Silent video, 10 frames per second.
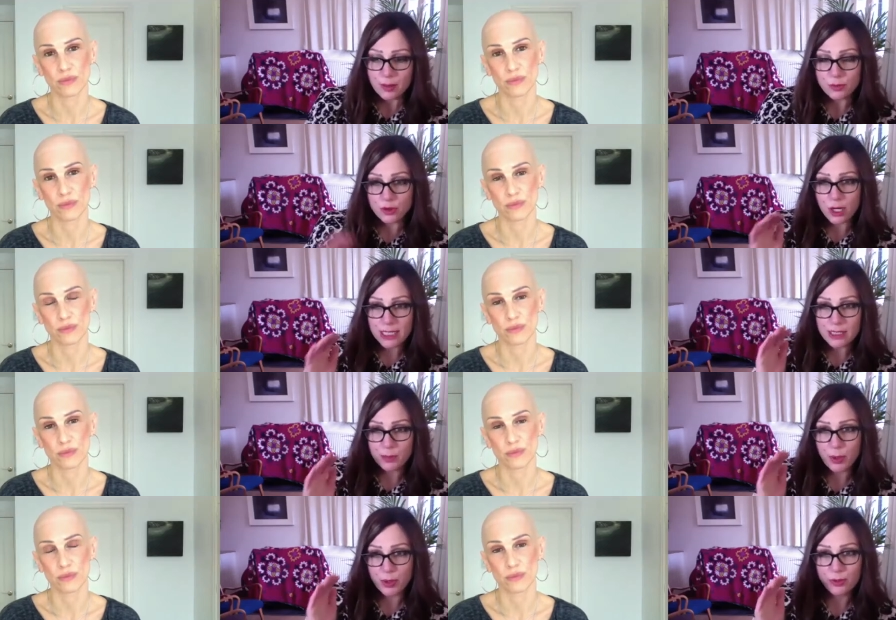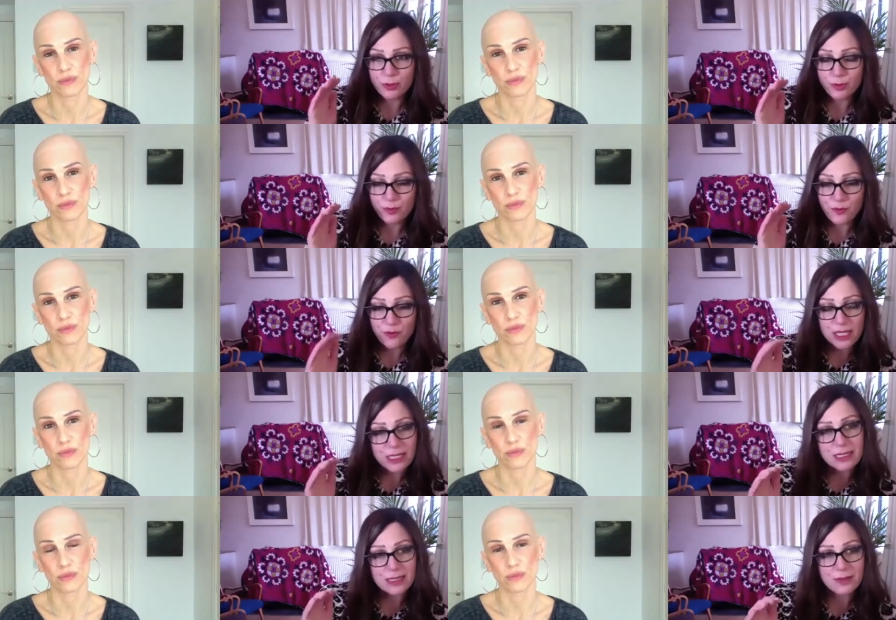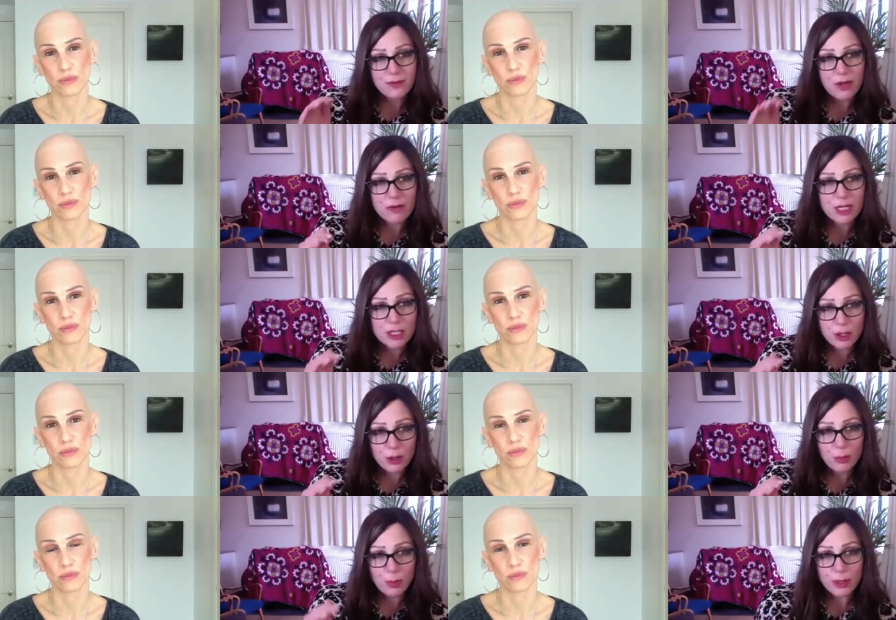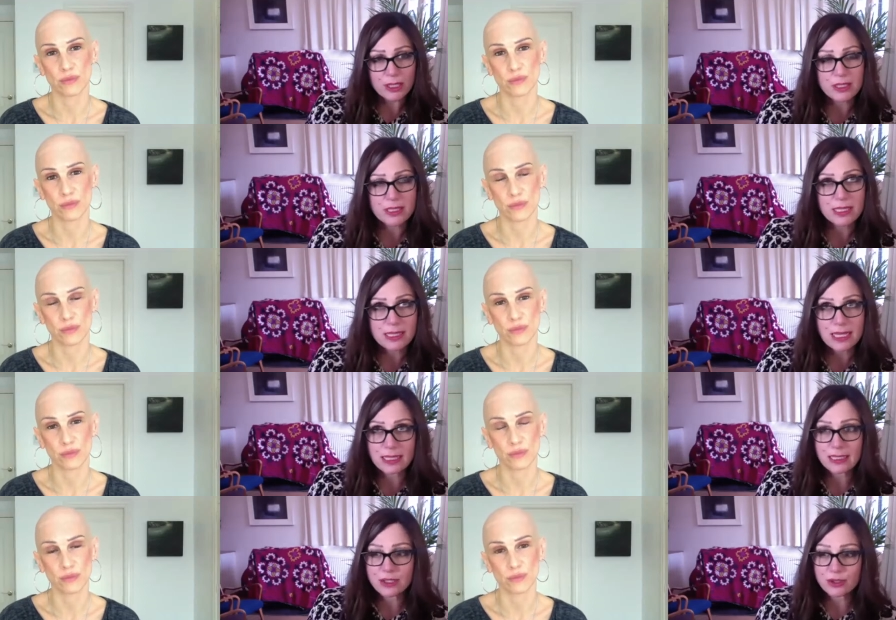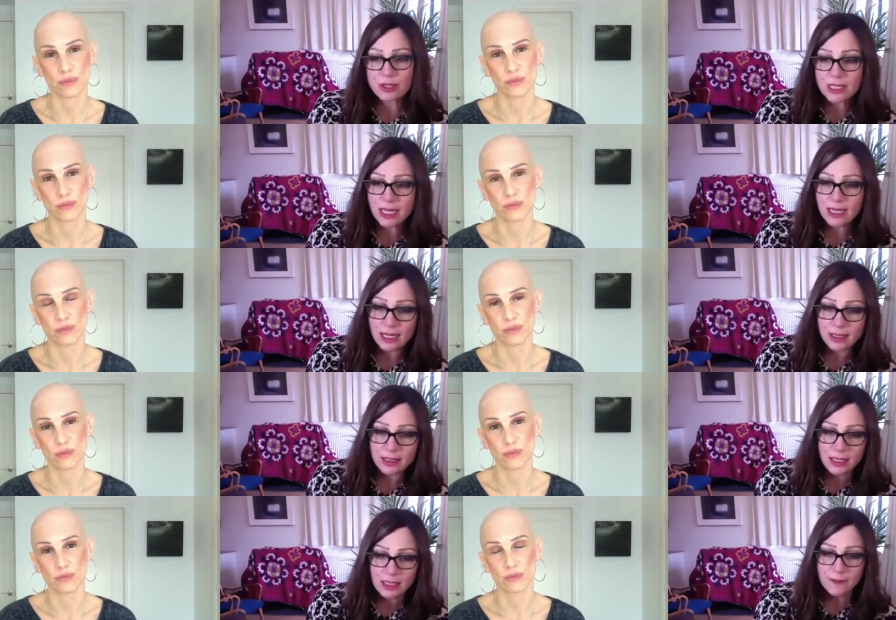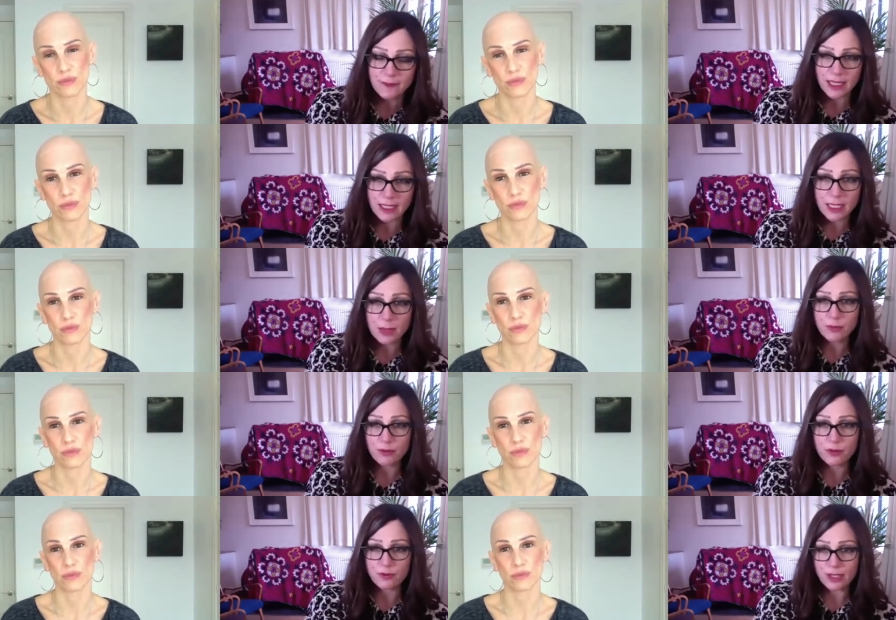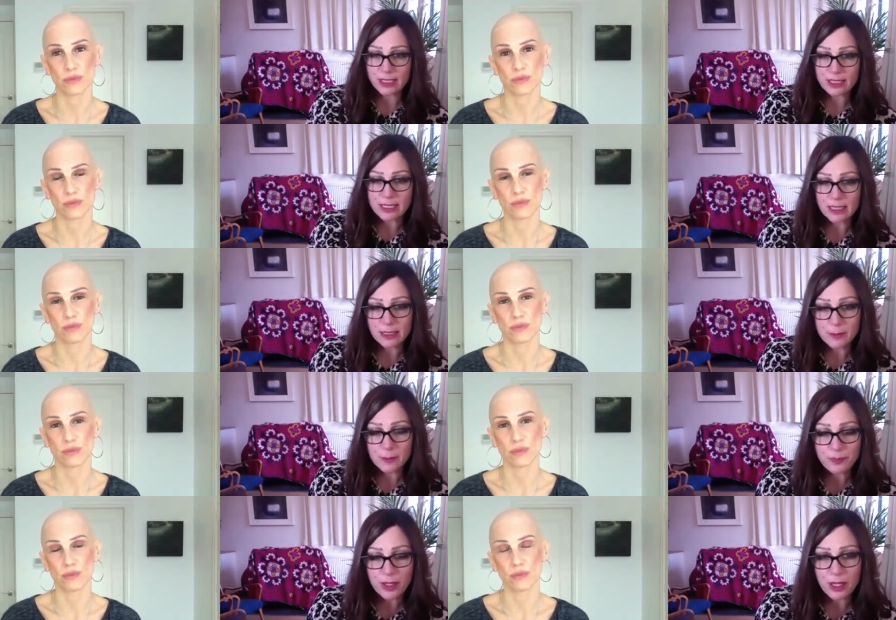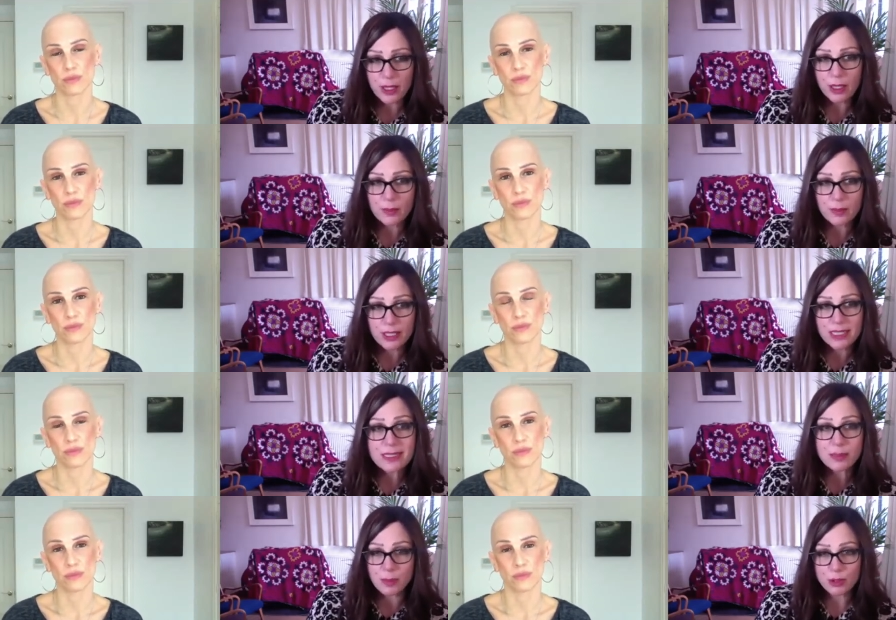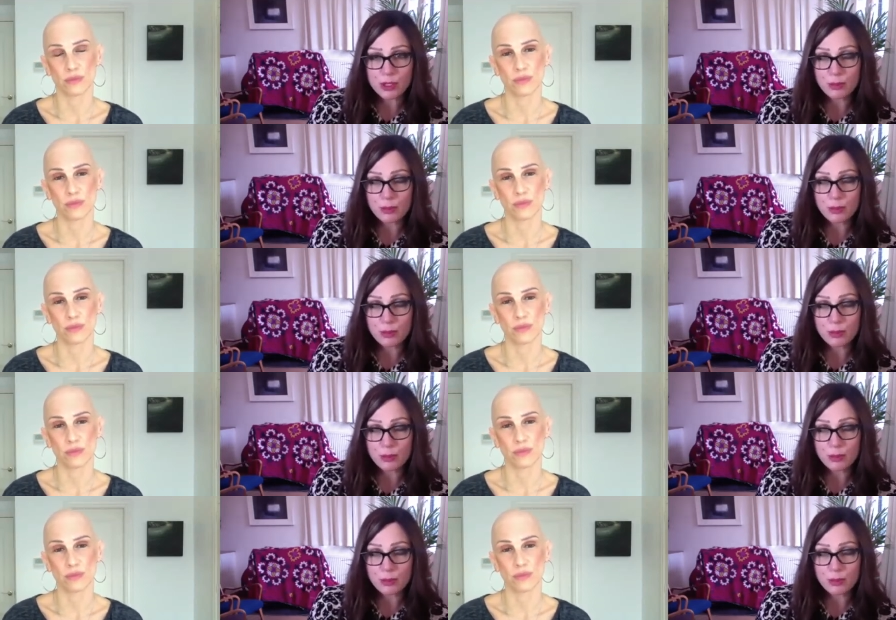Speaker 1: try to put fit at the very top because, exactly as you're saying, that comfort factor um, is the most